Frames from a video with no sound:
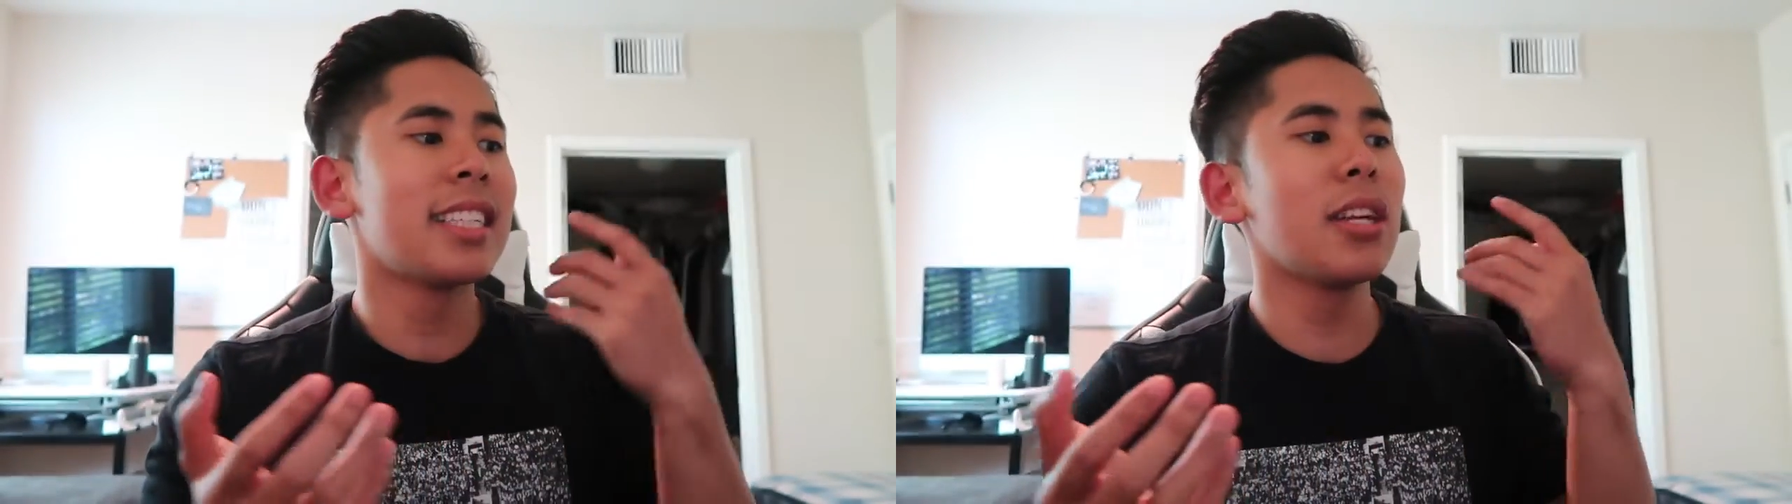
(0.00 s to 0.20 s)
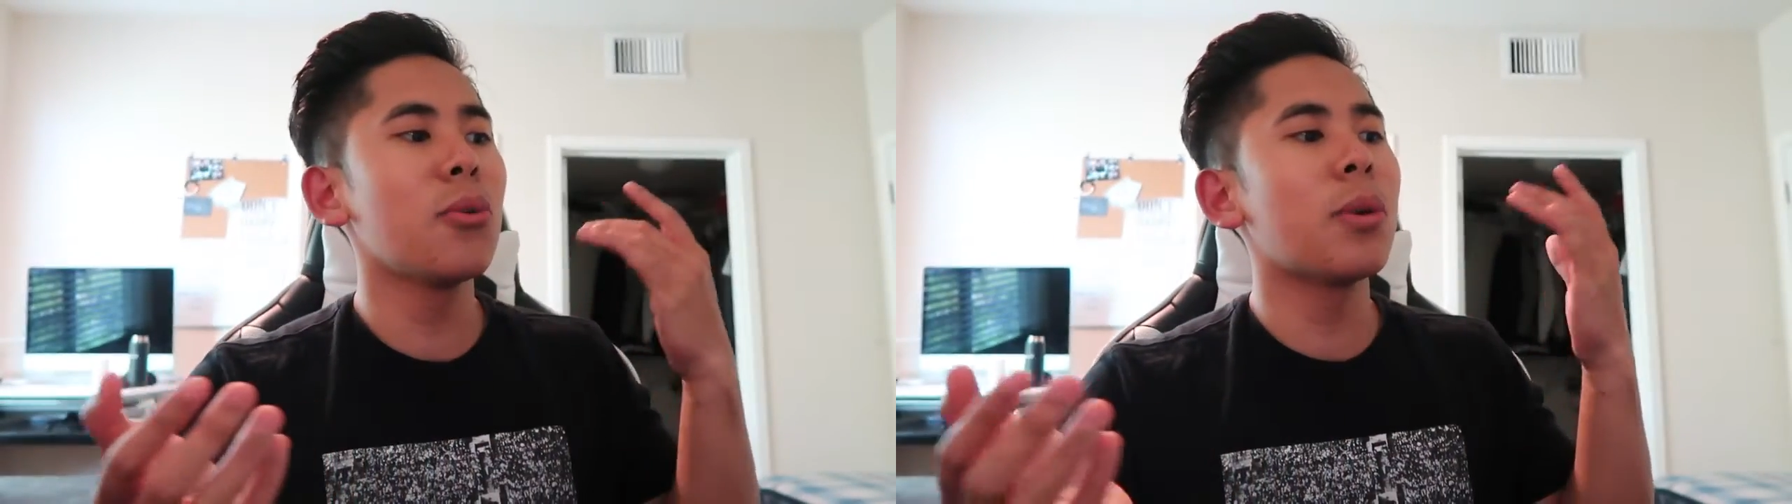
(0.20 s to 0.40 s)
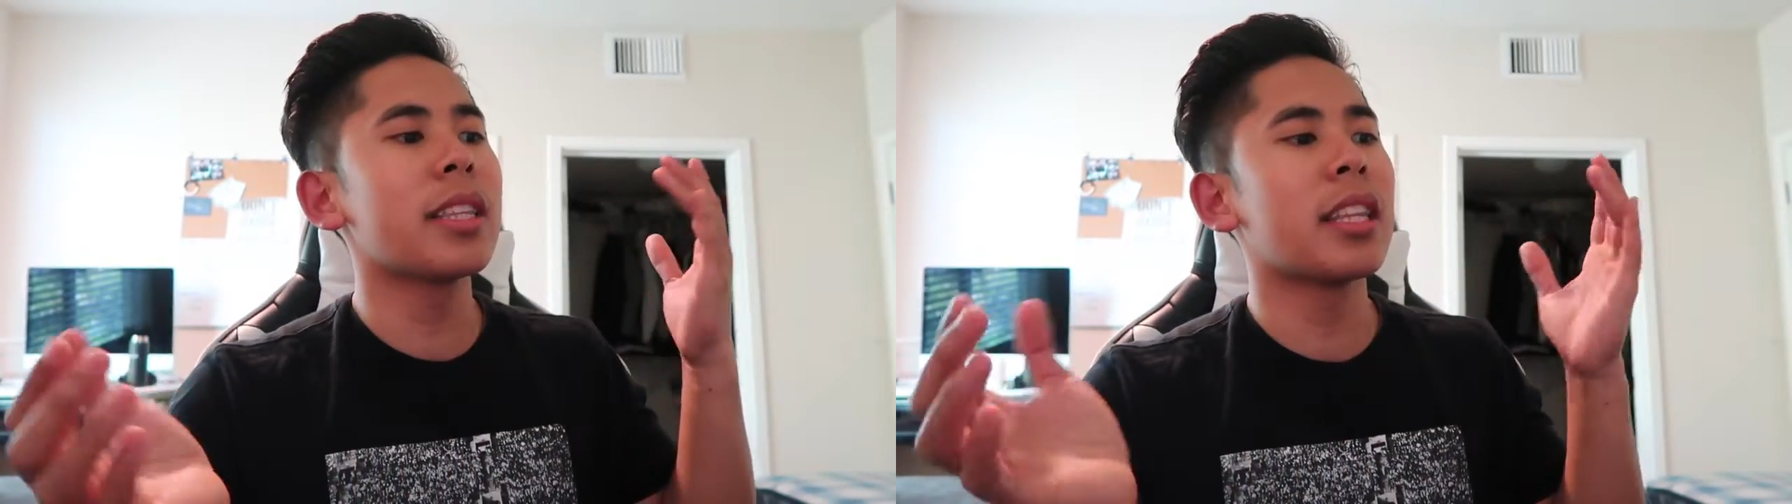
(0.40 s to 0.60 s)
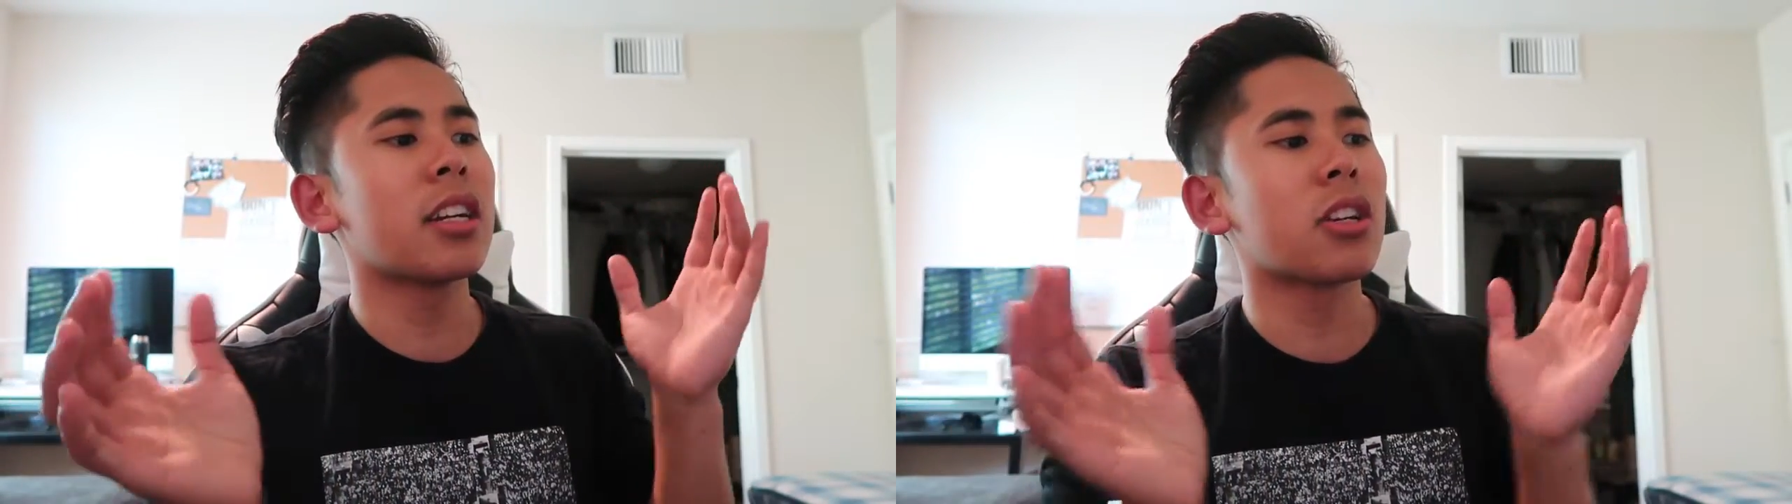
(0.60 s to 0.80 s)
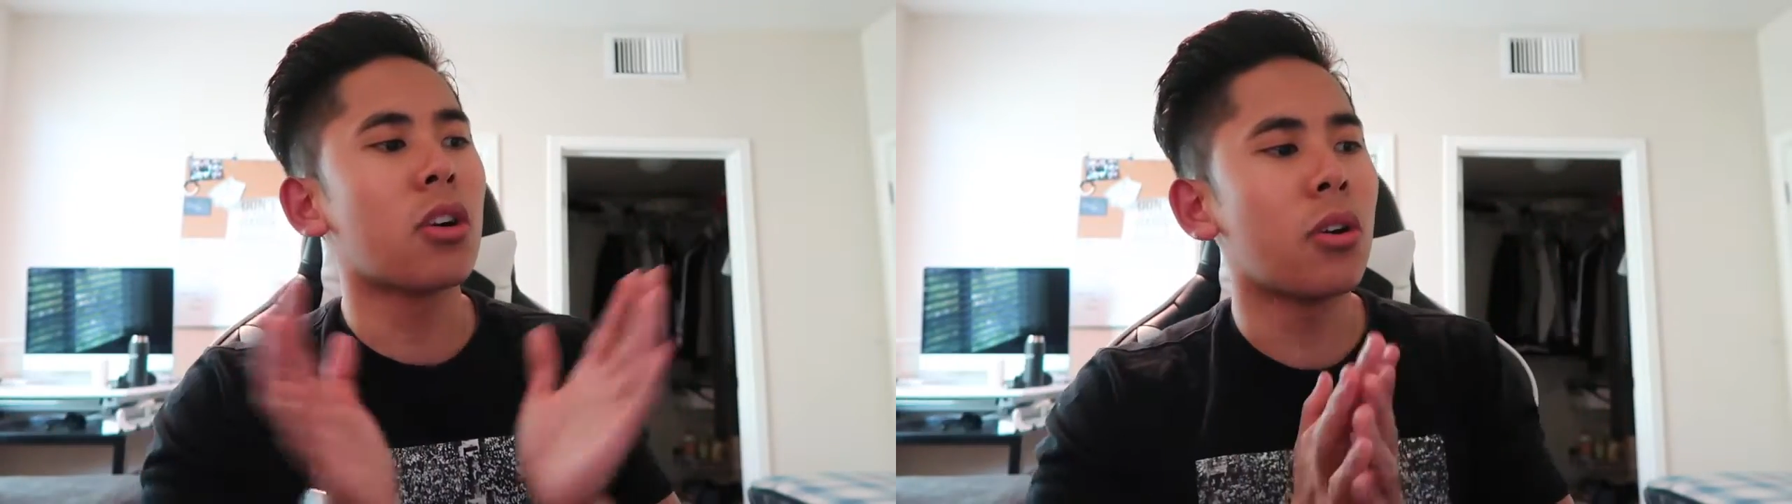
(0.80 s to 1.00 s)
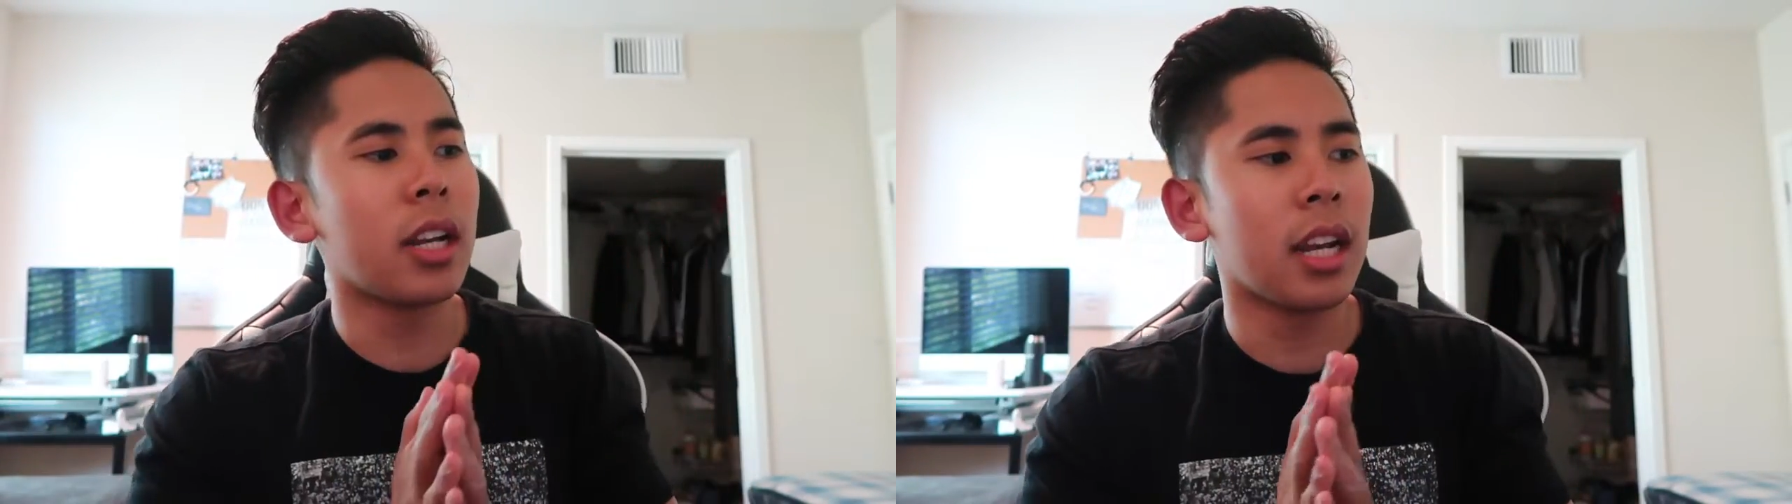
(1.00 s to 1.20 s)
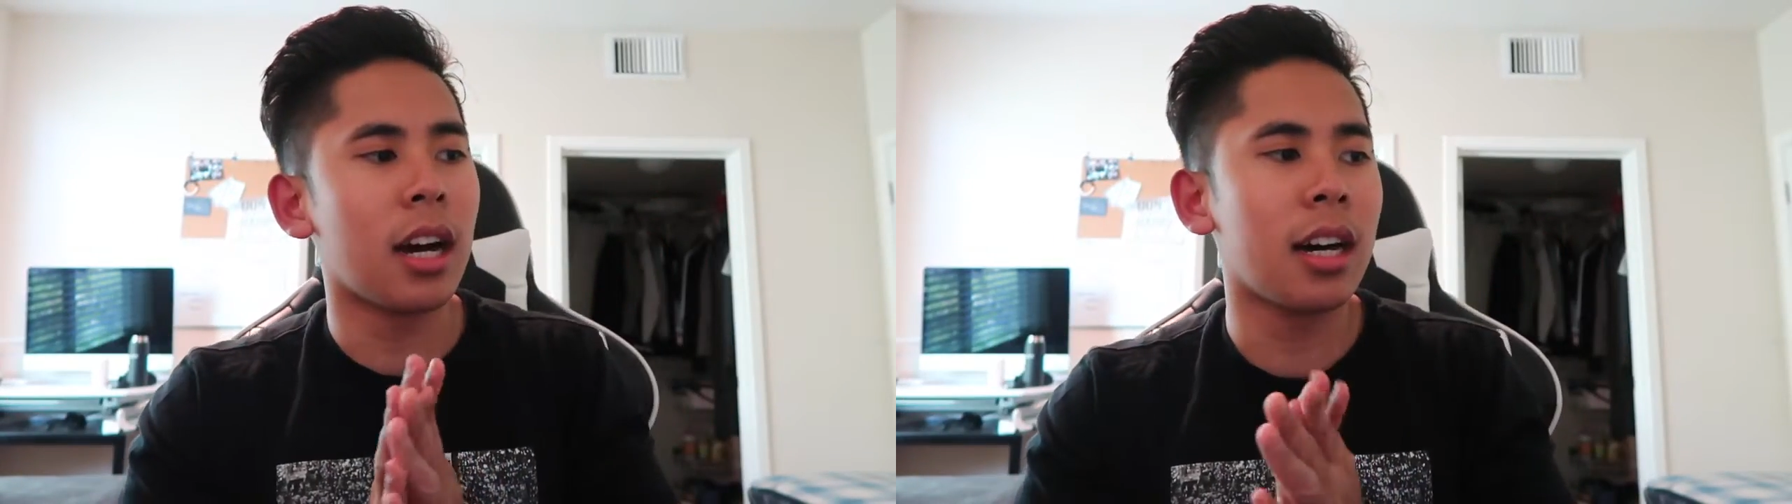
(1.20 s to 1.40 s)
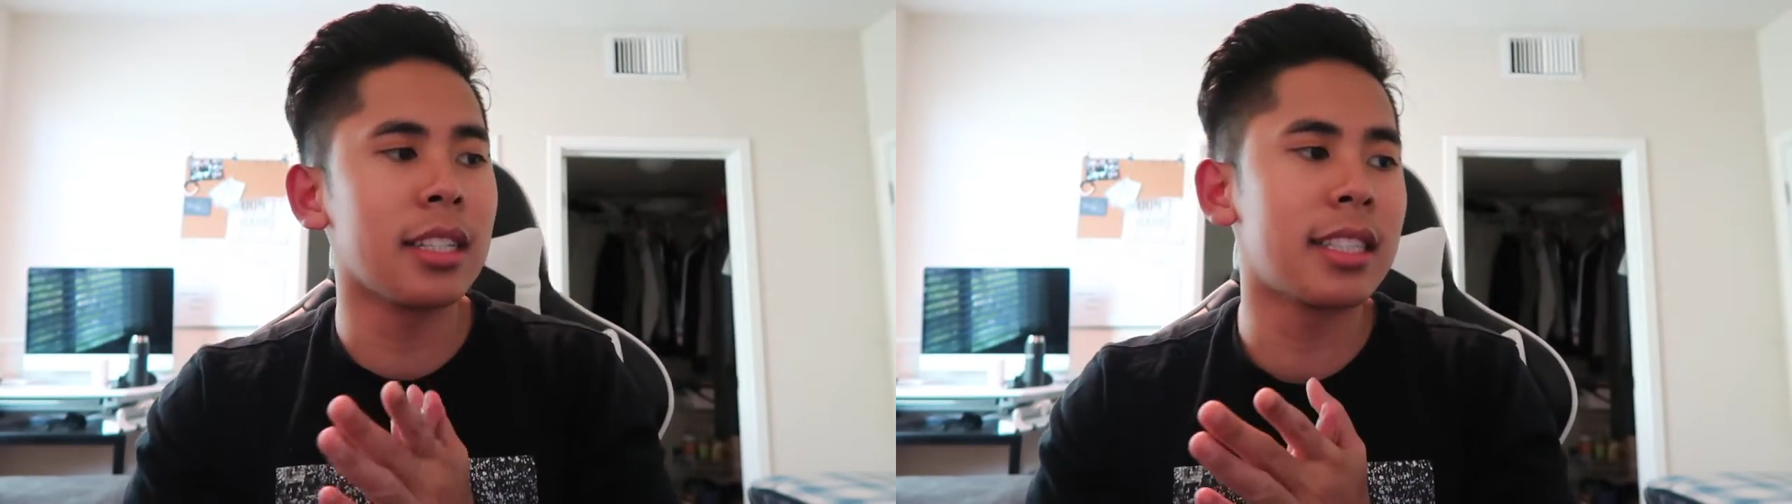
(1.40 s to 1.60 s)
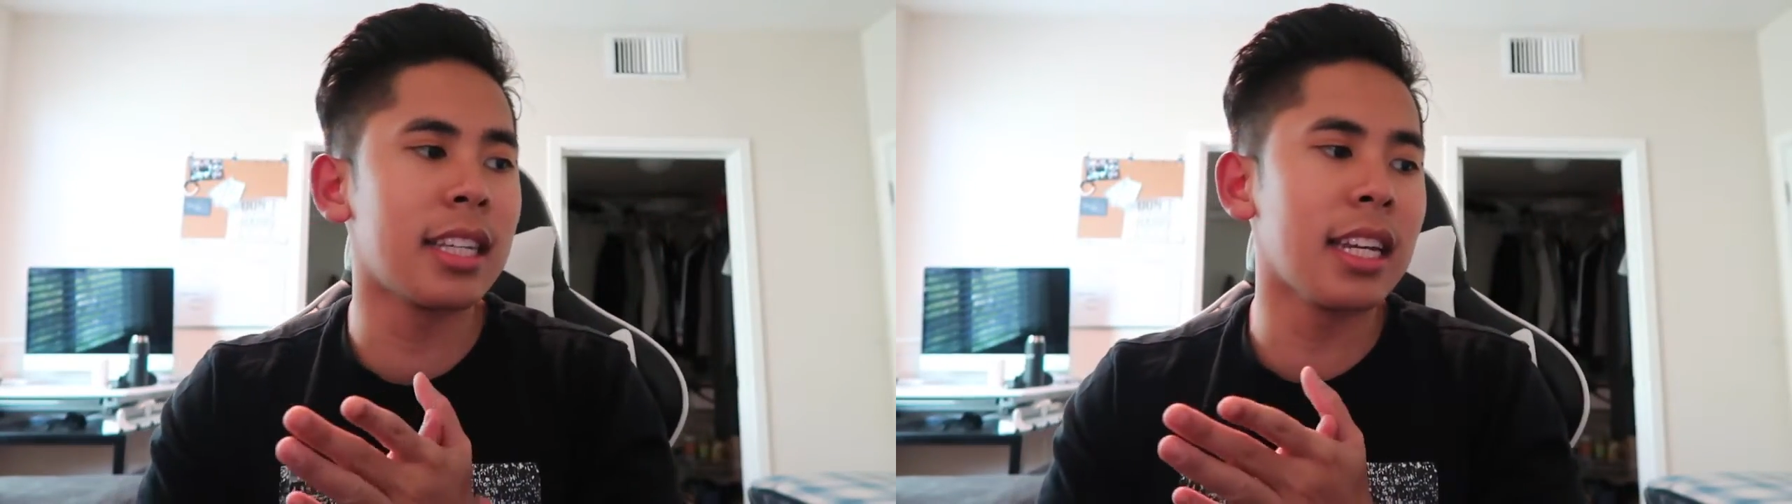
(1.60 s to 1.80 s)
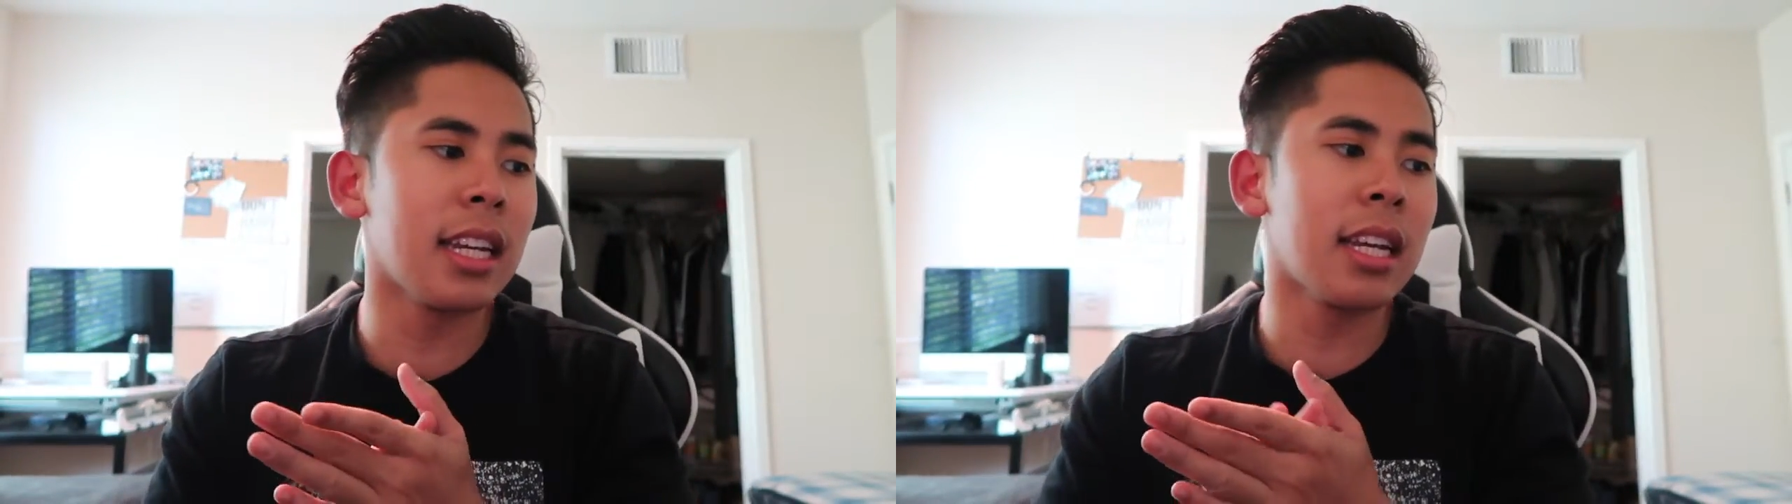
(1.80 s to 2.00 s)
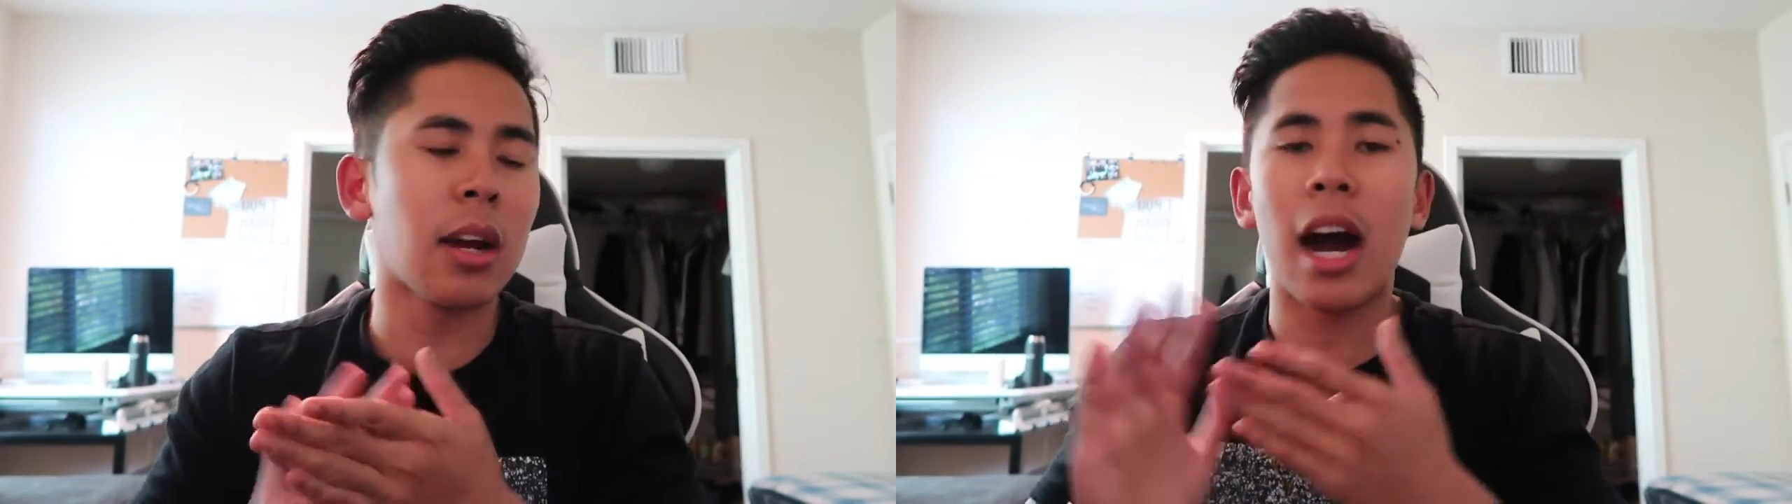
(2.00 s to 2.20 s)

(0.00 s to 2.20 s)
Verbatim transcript: see what they're going on see